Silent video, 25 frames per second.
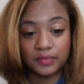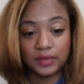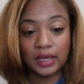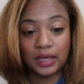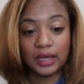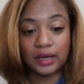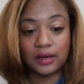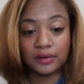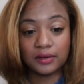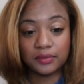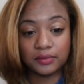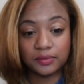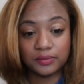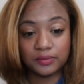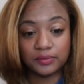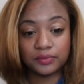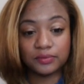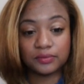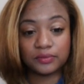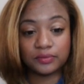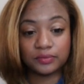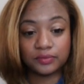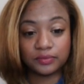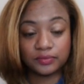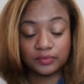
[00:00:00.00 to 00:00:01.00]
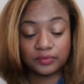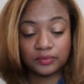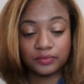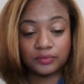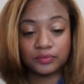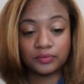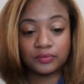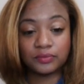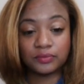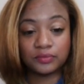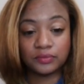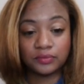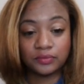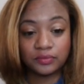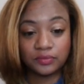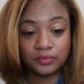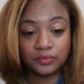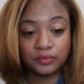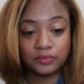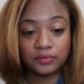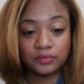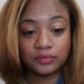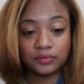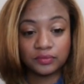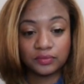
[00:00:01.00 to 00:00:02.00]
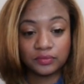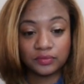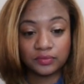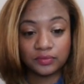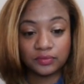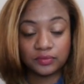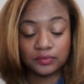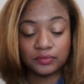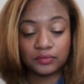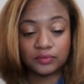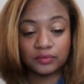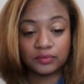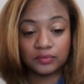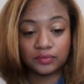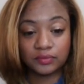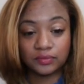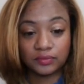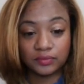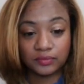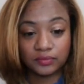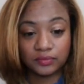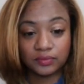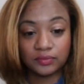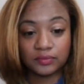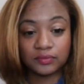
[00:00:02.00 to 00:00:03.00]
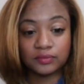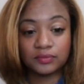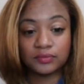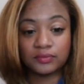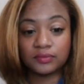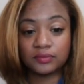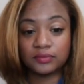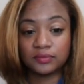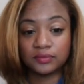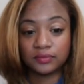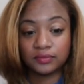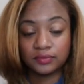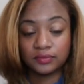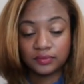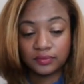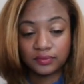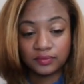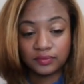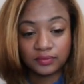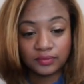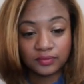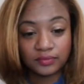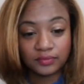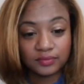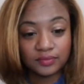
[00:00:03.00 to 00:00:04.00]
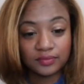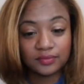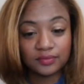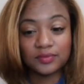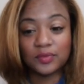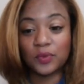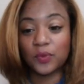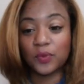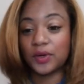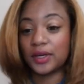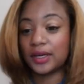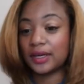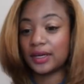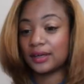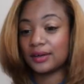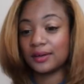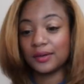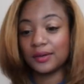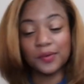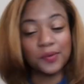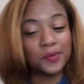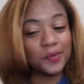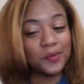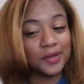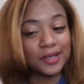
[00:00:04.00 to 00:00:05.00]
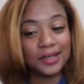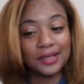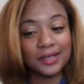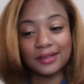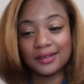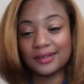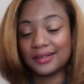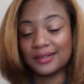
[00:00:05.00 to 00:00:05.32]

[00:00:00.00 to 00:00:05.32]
consistent every week. Rain or snow, rain and shine. I don't care if we out